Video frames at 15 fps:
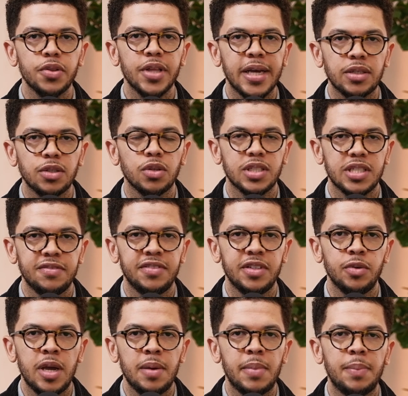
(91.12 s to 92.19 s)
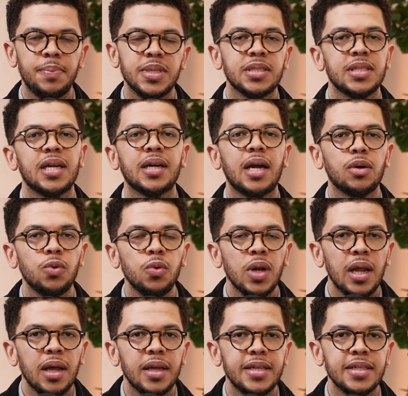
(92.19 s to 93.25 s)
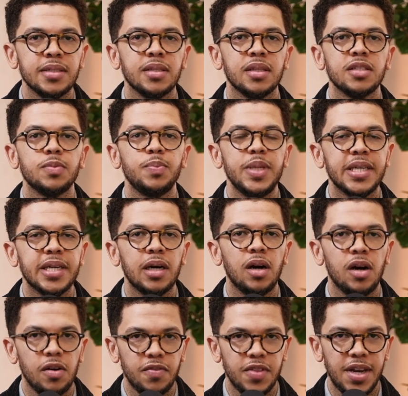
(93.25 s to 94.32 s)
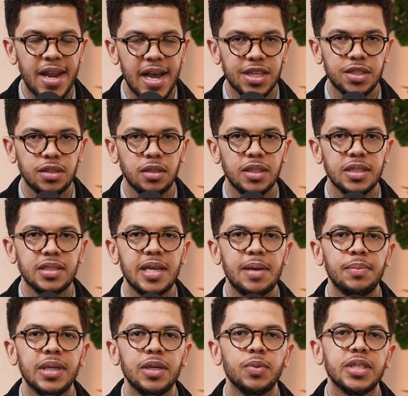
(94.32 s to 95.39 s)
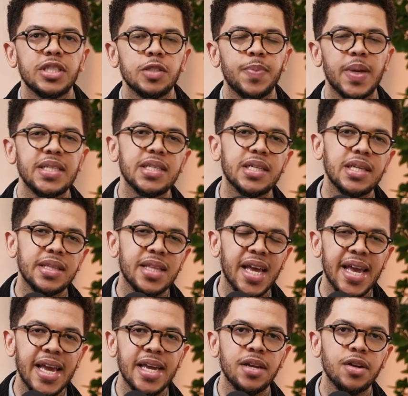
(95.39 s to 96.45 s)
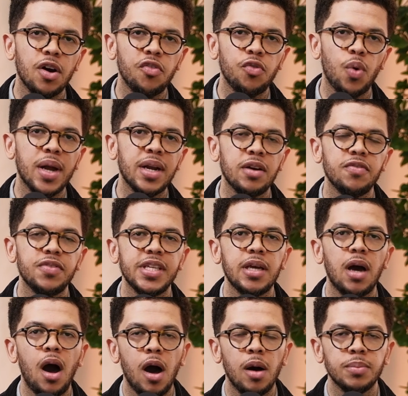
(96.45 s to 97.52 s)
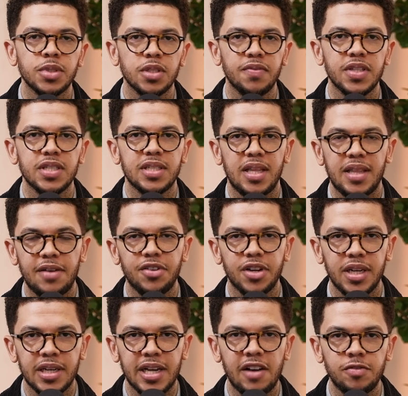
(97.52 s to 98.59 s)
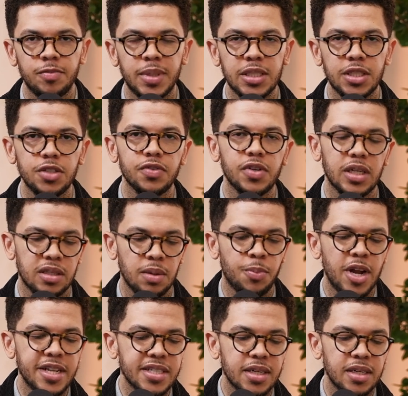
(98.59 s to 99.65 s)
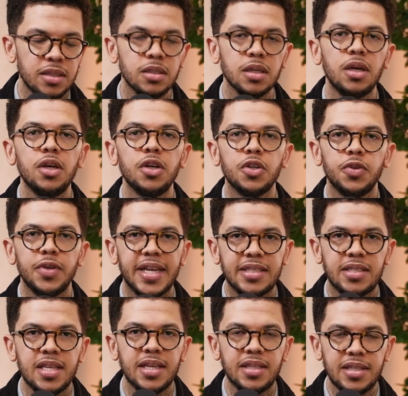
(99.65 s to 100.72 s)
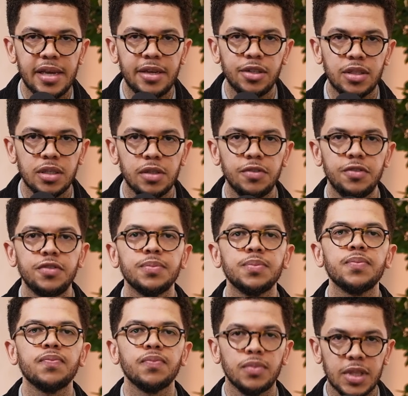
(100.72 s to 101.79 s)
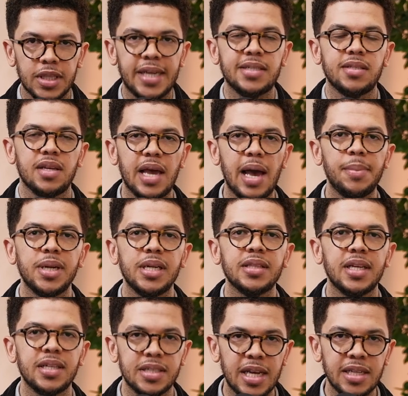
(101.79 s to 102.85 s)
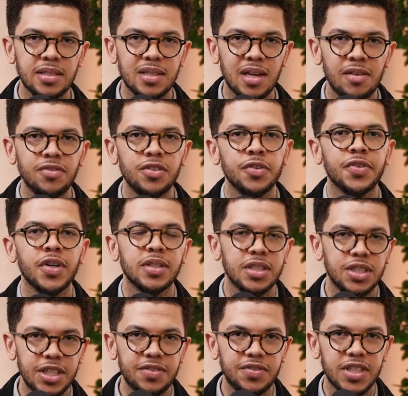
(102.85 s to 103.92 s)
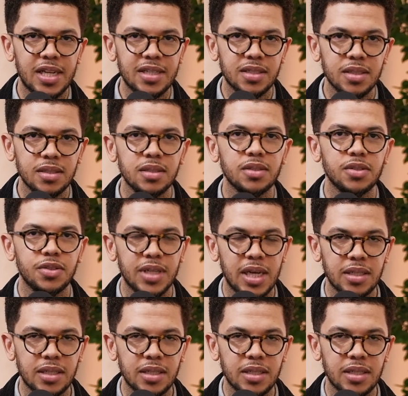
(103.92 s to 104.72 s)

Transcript: that Nosiviwe Mapisa-Nqakula is the Speaker of the National Assembly, which is basically the head of one of the arms of the South African government. You've got the President, who heads the executive. That's the cabinet that does stuff. You've got the Chief Justice, who